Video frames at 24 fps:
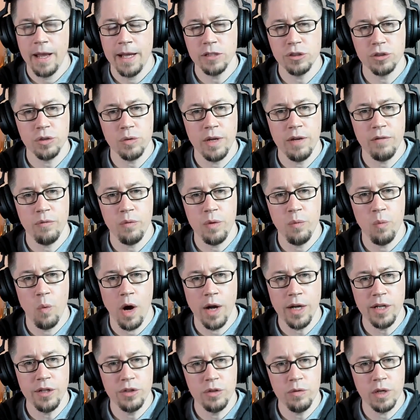And so if we want
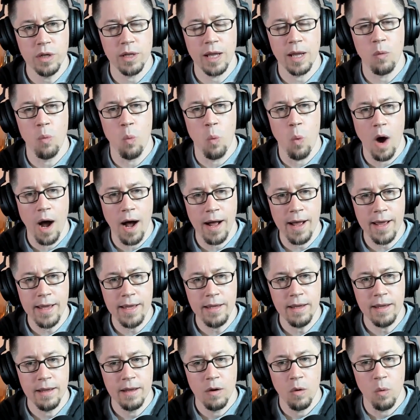to do it, like
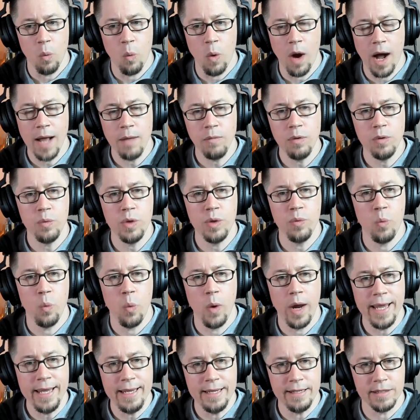why would we
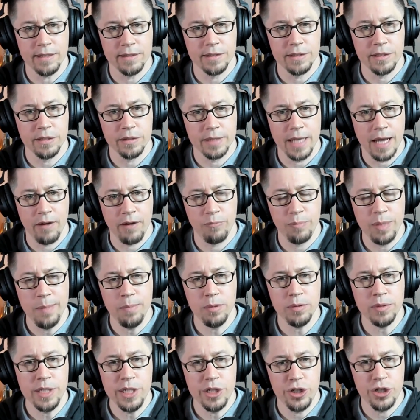wait until now? If people
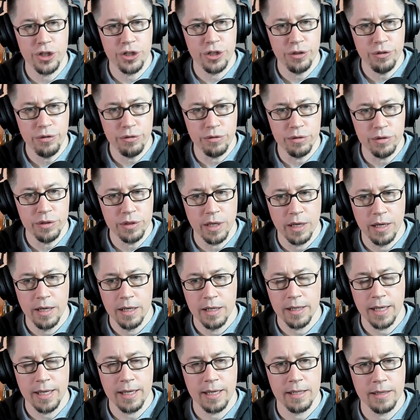need shoes,
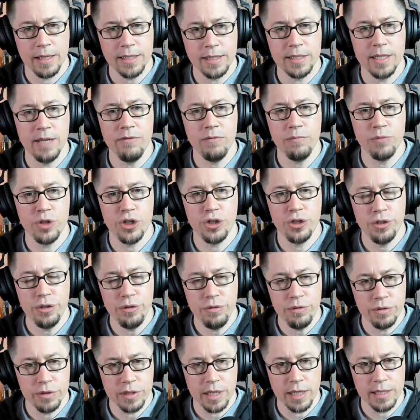like let's give them
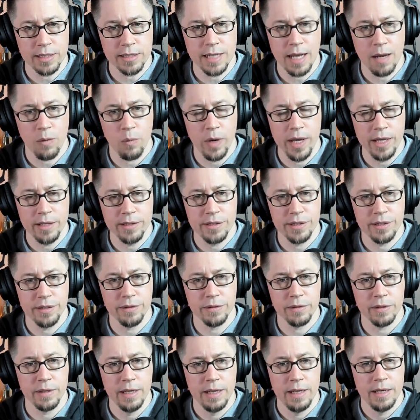shoes and let's not wait
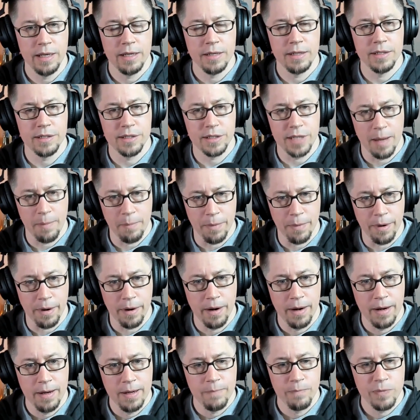until December.
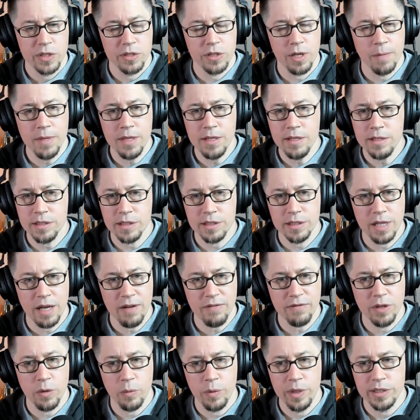Some of this stuff
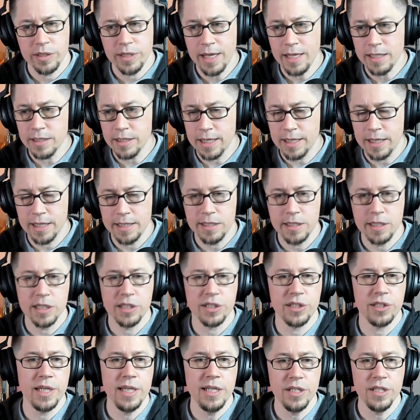that we say, it's like it's the
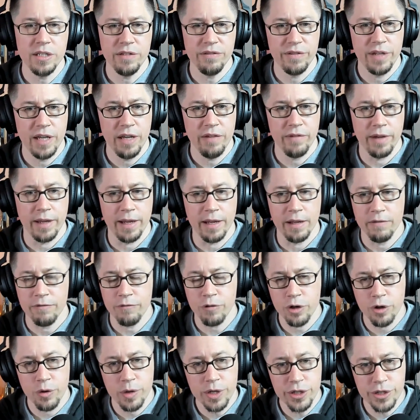season of giving. For
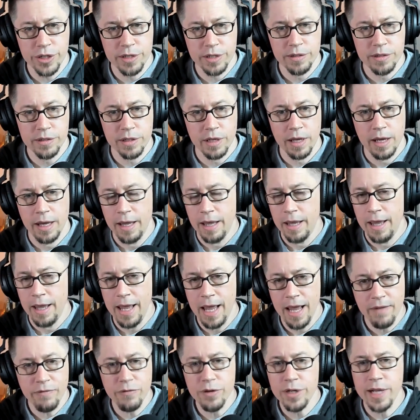Christians,
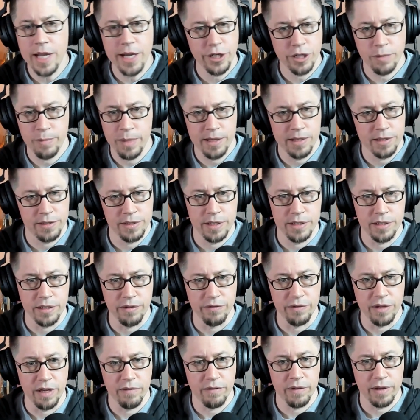every day should be the season of
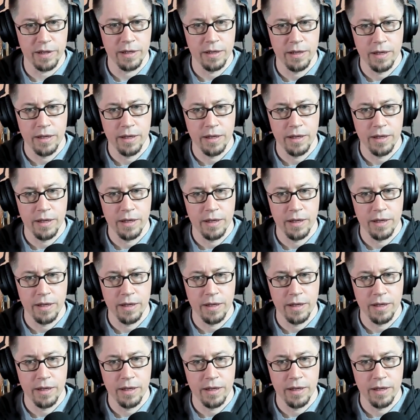giving.